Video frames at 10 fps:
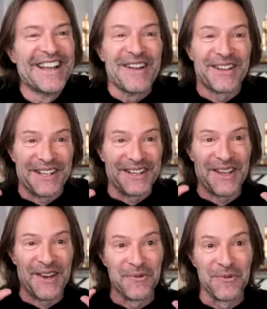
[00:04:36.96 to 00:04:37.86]
like
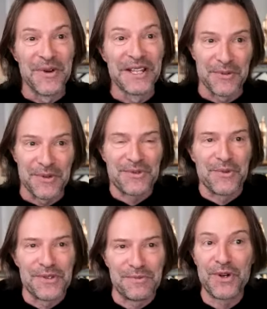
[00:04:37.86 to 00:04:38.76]
it really
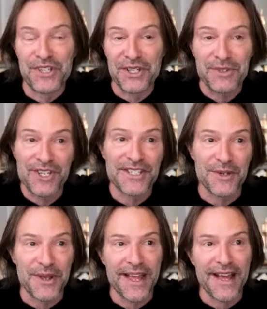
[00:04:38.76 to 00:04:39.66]
was pushing the machines
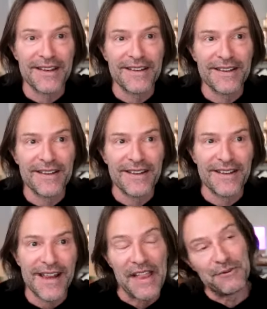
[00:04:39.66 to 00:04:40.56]
that we had.
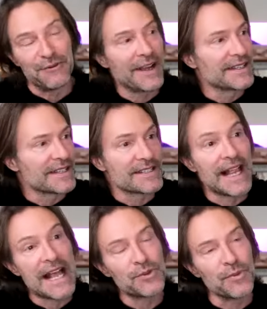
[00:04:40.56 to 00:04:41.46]
And then finally, in this
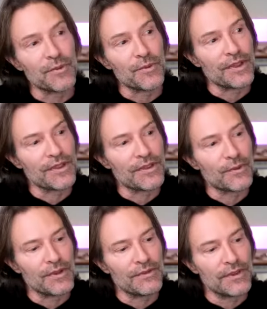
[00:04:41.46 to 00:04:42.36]
last one with
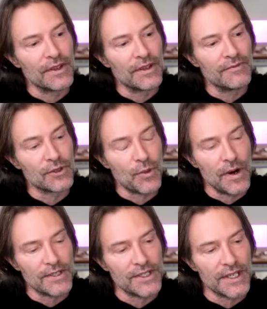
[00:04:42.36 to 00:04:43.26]
Virtual
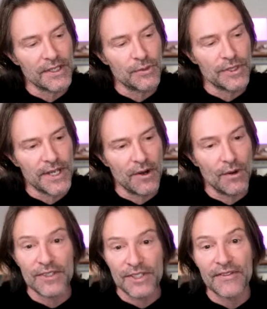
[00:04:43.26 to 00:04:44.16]
Choir 6, which had
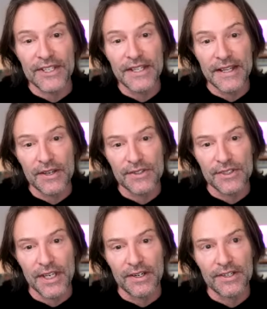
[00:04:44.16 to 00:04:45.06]
over 17,000
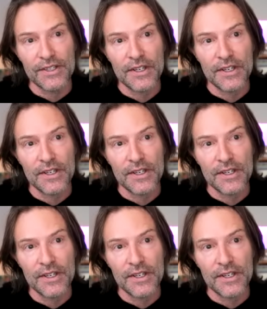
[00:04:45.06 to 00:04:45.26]
singers,